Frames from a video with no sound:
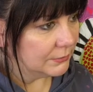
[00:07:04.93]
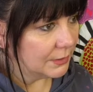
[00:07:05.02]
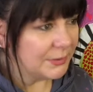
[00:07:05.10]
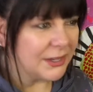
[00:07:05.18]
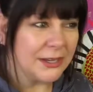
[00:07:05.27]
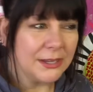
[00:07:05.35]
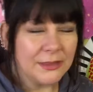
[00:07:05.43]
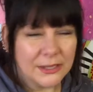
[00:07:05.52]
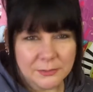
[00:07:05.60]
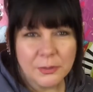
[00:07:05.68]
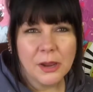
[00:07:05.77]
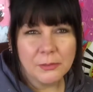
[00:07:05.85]
I'm thinking
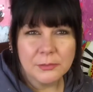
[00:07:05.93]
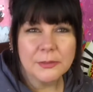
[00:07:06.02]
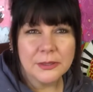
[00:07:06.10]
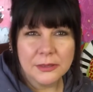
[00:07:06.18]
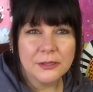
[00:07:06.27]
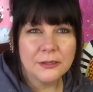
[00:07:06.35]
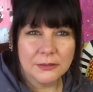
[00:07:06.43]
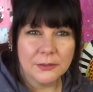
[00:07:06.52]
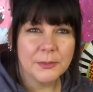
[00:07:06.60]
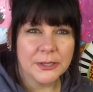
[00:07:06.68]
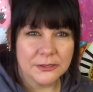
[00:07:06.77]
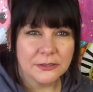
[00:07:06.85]
that's probably the
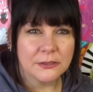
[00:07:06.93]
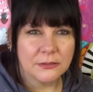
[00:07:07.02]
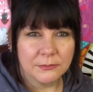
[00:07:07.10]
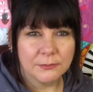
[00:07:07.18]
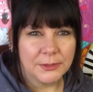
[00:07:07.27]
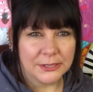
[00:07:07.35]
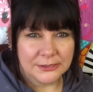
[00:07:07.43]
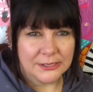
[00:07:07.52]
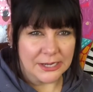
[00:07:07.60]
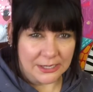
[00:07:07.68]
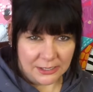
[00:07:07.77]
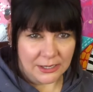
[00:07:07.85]
best
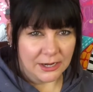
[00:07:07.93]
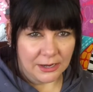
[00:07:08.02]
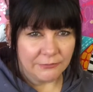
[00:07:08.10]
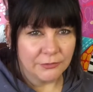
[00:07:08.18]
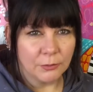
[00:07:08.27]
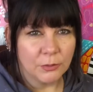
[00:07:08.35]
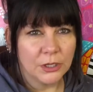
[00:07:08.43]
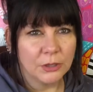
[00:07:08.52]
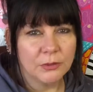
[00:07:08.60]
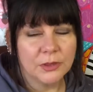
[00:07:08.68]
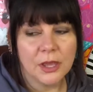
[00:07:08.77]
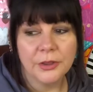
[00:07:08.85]
hint I have for working
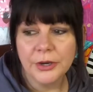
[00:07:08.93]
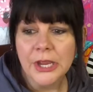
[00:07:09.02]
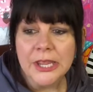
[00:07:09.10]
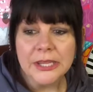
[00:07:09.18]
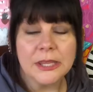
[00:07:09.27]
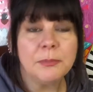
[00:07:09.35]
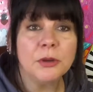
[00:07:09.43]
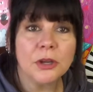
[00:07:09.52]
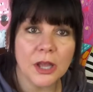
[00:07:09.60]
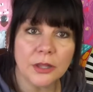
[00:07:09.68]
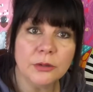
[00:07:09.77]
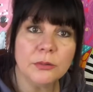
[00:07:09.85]
with color. Keep your
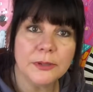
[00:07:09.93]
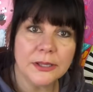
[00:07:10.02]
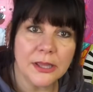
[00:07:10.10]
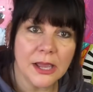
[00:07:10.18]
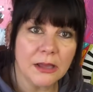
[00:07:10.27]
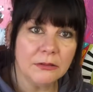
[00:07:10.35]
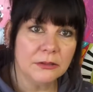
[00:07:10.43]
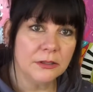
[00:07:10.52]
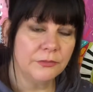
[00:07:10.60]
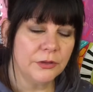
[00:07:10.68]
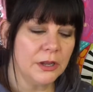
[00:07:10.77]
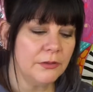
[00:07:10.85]
color wheel out
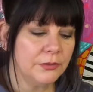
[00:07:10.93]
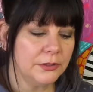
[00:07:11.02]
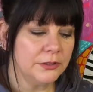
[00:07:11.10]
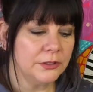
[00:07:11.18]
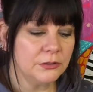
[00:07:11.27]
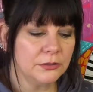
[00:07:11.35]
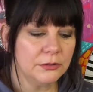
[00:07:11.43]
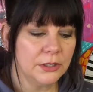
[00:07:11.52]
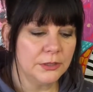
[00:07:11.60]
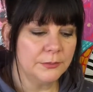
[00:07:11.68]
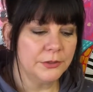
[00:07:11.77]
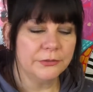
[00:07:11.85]
if you have a little,
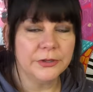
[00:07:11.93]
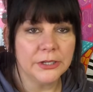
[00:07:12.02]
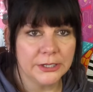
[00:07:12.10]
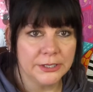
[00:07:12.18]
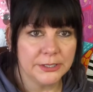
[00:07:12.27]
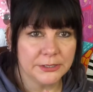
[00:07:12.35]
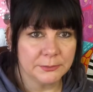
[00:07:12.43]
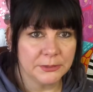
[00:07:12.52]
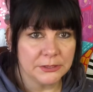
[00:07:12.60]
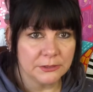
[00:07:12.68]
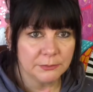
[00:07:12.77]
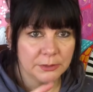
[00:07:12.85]
they're very
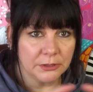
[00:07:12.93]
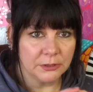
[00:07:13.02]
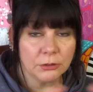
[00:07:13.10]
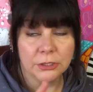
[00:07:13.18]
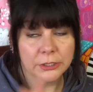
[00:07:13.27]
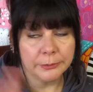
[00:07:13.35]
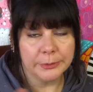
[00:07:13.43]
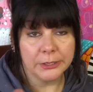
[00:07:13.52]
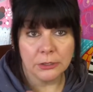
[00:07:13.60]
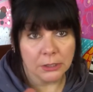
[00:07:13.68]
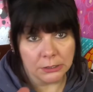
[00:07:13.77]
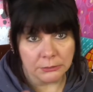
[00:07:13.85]
inexpensive, but or you can
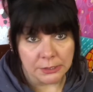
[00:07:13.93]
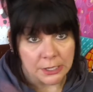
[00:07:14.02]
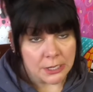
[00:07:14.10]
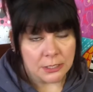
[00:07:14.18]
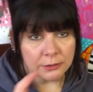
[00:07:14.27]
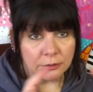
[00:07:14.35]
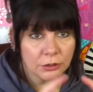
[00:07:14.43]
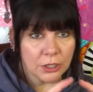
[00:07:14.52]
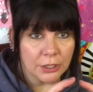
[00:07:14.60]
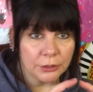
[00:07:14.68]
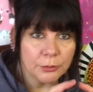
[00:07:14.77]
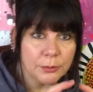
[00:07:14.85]
make your own little
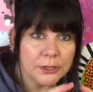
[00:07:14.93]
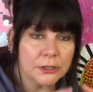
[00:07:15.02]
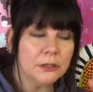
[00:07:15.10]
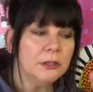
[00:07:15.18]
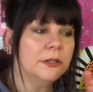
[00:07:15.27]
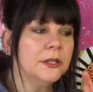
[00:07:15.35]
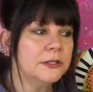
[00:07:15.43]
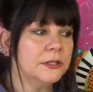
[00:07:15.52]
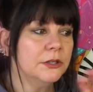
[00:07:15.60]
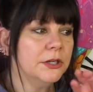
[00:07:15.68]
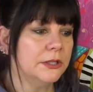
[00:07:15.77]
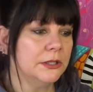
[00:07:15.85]
color wheel, and that's a
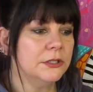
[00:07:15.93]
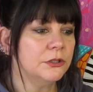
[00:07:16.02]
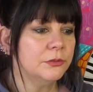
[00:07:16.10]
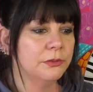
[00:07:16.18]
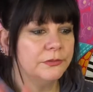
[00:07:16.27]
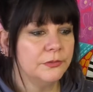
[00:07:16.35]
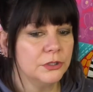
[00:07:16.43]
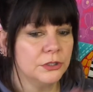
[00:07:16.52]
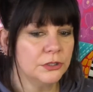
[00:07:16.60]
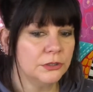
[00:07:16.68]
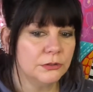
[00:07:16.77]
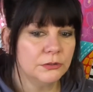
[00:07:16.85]
great thing to refer
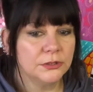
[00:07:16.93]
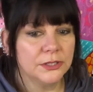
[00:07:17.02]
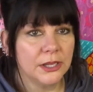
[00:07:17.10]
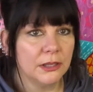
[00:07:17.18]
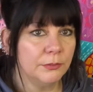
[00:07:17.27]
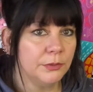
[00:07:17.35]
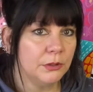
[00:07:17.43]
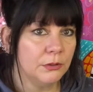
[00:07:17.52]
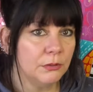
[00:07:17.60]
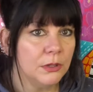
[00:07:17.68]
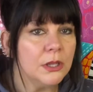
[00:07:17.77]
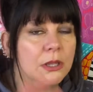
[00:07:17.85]
to help you